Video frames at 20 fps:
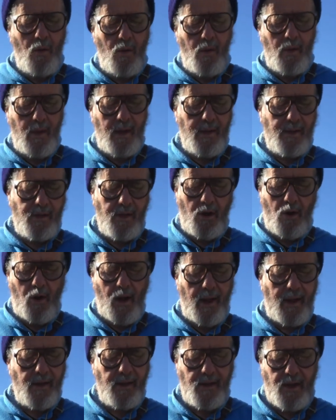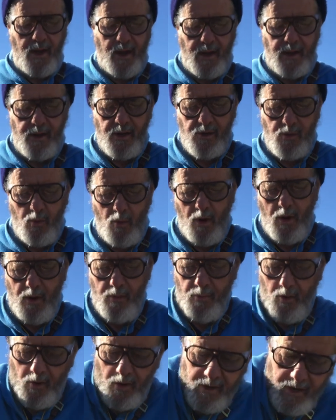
That's all I could tell you. Just one more